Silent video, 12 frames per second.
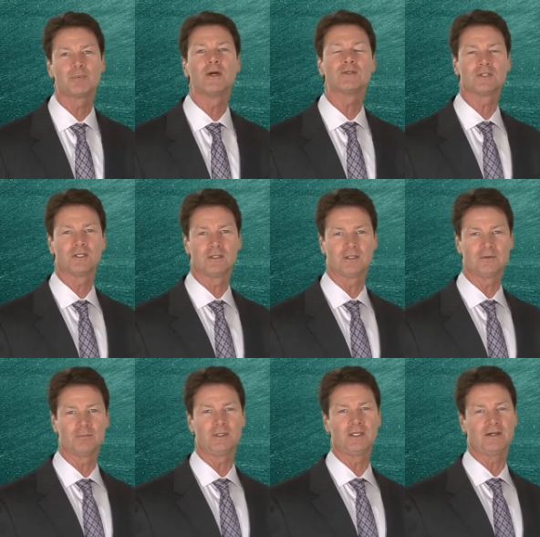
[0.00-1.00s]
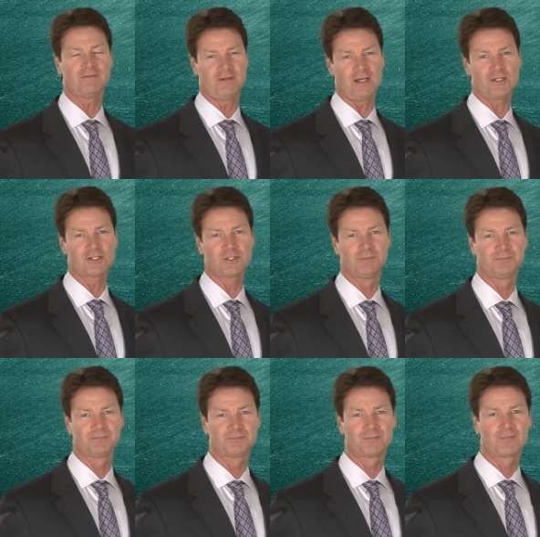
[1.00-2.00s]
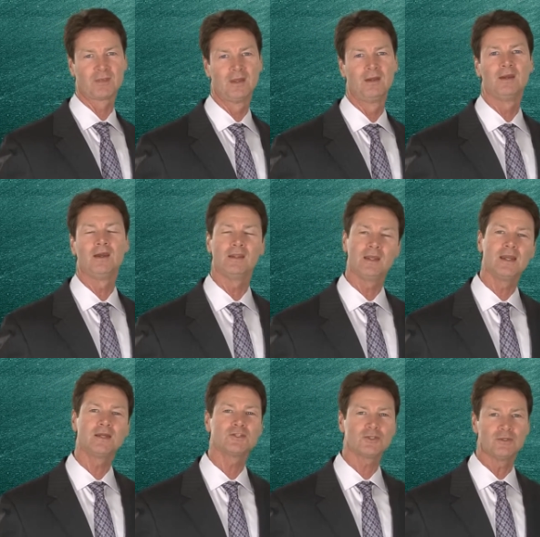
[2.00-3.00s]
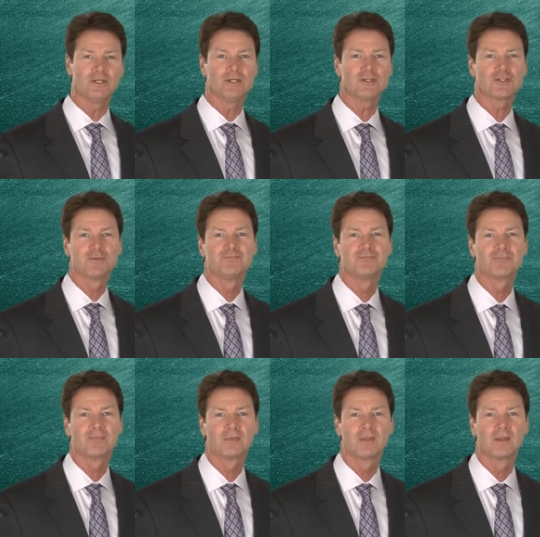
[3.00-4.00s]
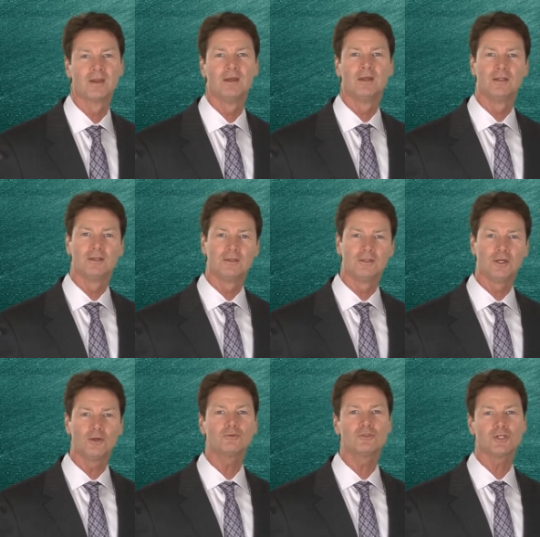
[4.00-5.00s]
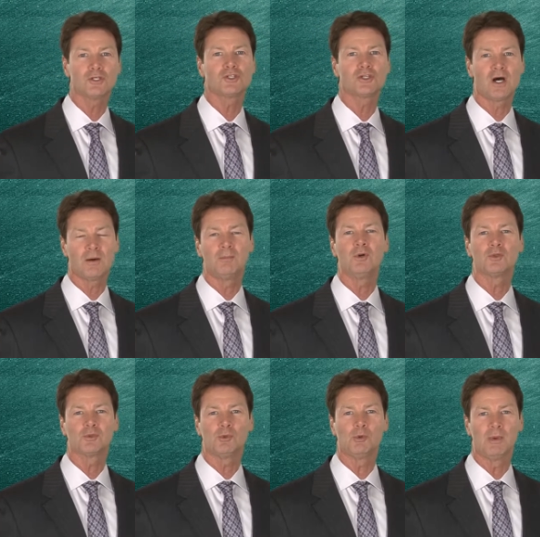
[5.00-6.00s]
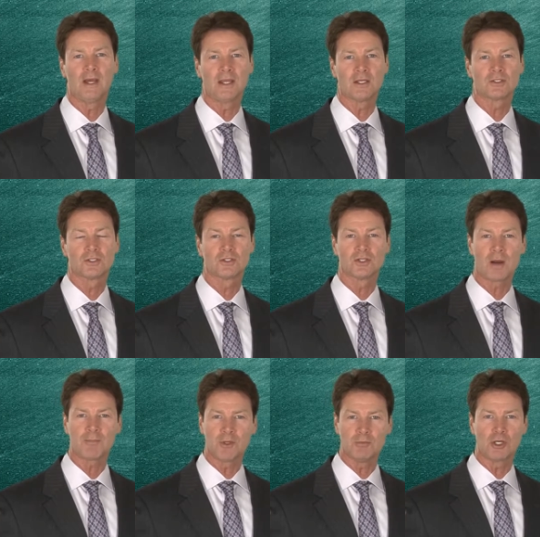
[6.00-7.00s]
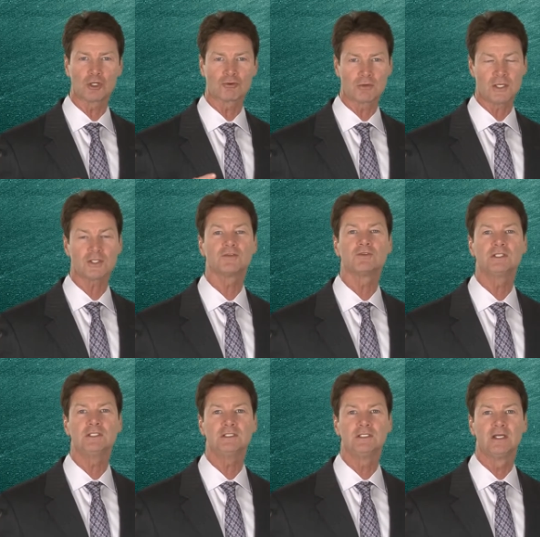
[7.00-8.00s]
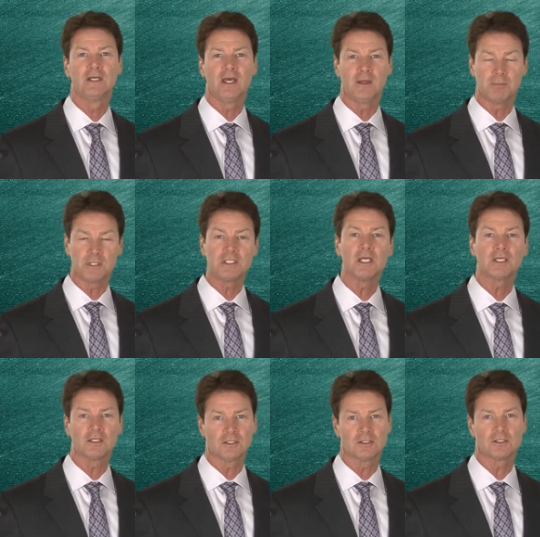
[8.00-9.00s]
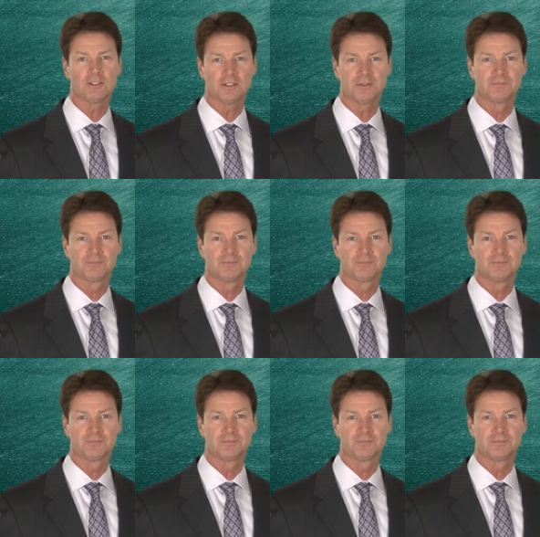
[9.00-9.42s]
president of BFS. And the answer is don't just shop multiple banks, shop them aggressively and meticulously.